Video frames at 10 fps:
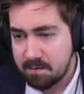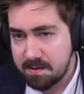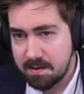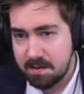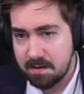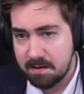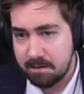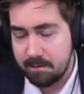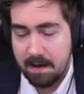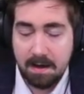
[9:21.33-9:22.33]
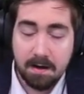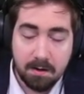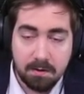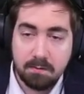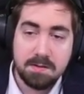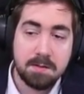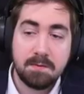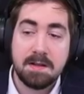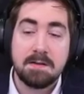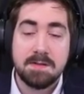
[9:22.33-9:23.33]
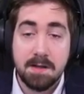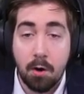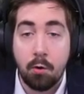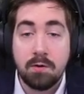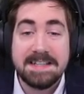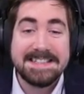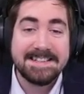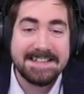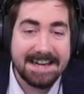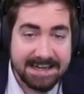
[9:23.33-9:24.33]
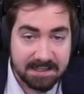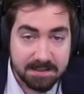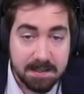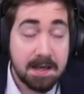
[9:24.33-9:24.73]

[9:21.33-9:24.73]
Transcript: it, I don't know, there was something that was the only tier 8.